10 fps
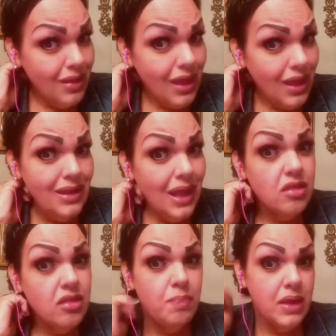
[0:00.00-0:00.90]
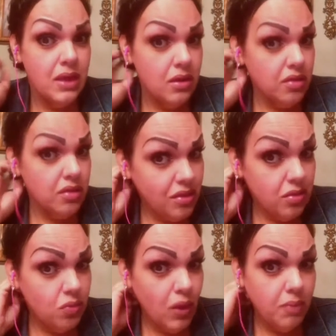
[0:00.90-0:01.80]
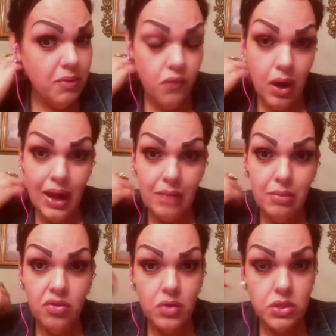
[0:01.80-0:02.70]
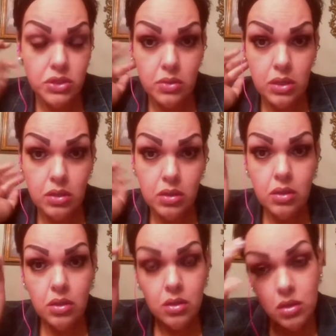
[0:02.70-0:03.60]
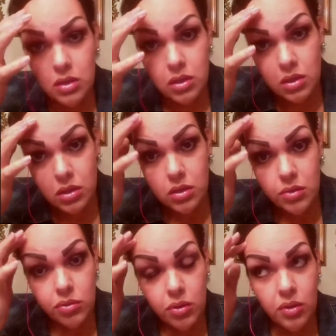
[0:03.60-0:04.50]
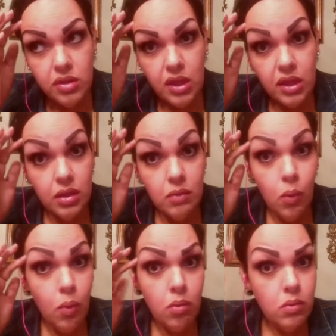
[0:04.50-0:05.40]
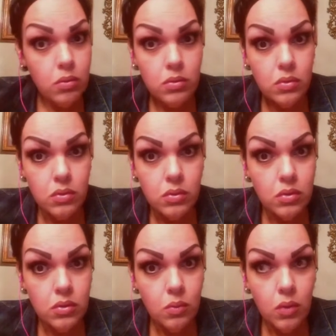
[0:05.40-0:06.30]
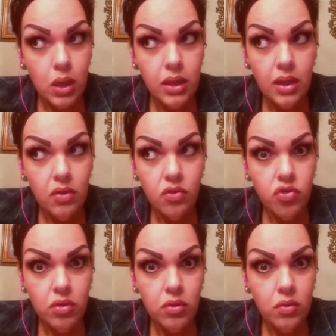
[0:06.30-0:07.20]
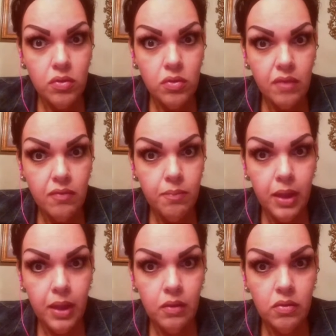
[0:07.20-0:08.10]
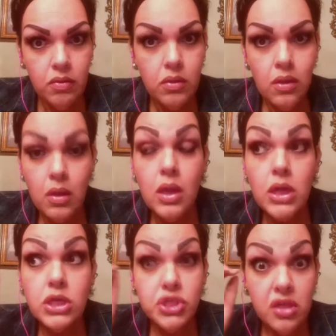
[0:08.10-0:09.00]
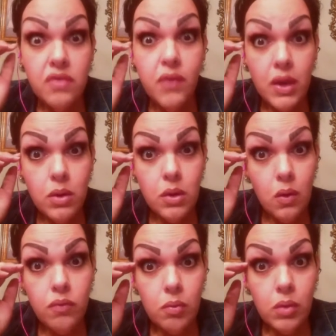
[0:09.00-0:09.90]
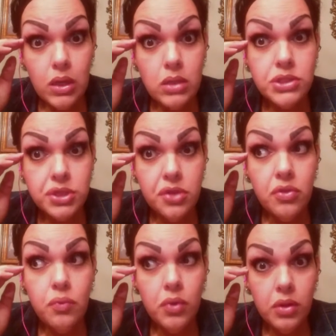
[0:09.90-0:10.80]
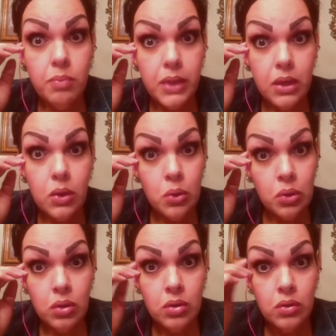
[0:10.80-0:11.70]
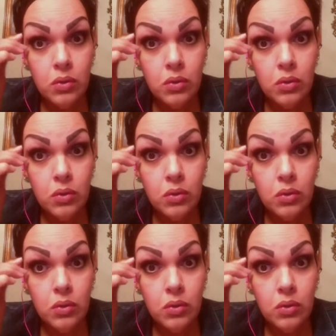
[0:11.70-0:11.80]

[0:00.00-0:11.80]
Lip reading: And that's been since way before I had my surgery. So it's like, why can't she lose 7 pounds? She's very overweight. She's a really big girl.